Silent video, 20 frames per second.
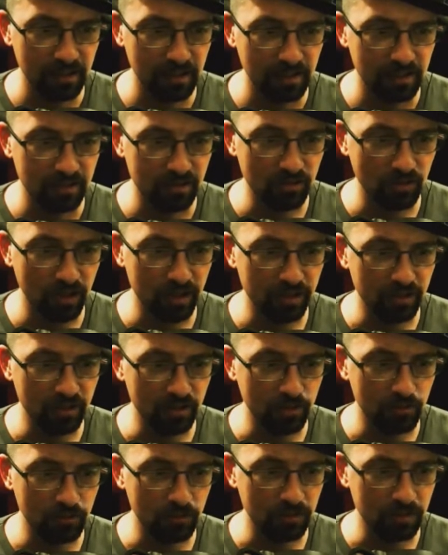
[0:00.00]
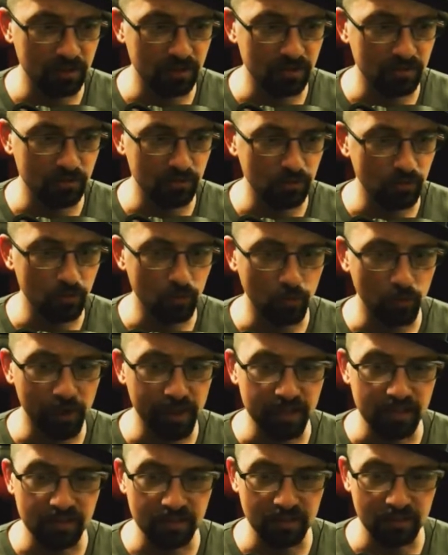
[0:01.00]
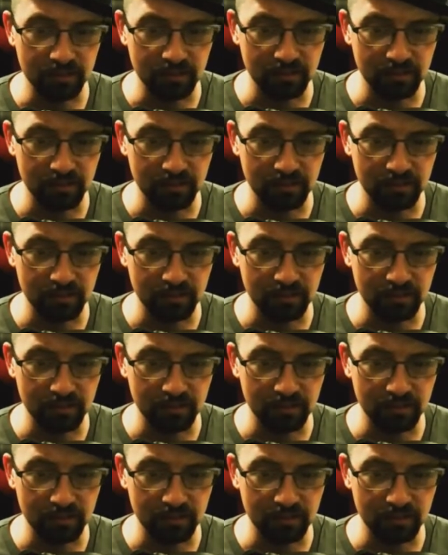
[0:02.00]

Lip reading: so I don't want to waste it.